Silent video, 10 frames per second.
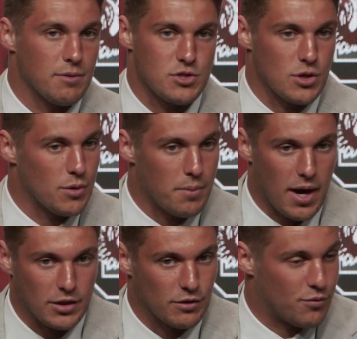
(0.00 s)
So
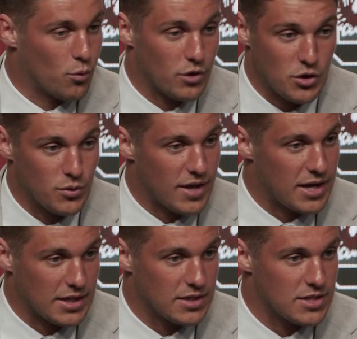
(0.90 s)
I look forward to doing
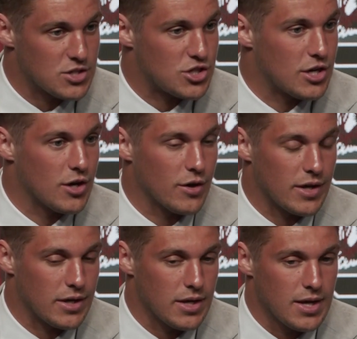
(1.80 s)
that again this year
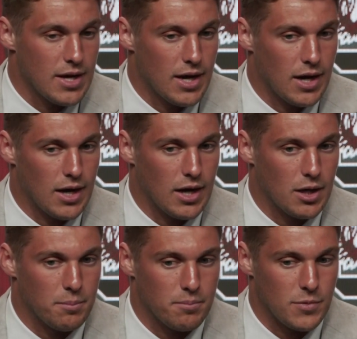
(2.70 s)
and,
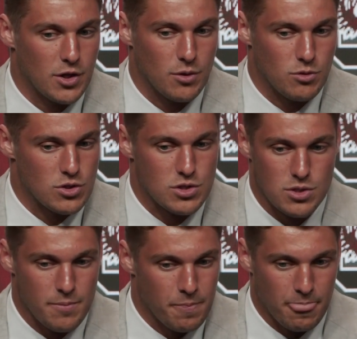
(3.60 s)

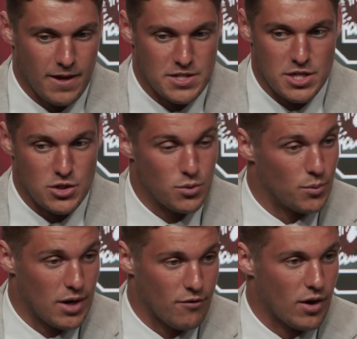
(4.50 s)
just, like I said,
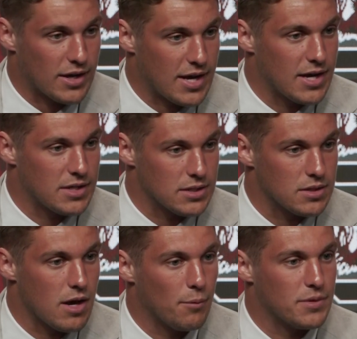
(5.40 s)
doing whatever I can
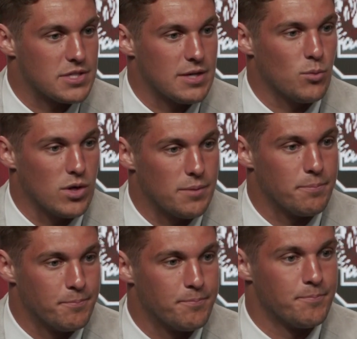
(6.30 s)
to help the team win.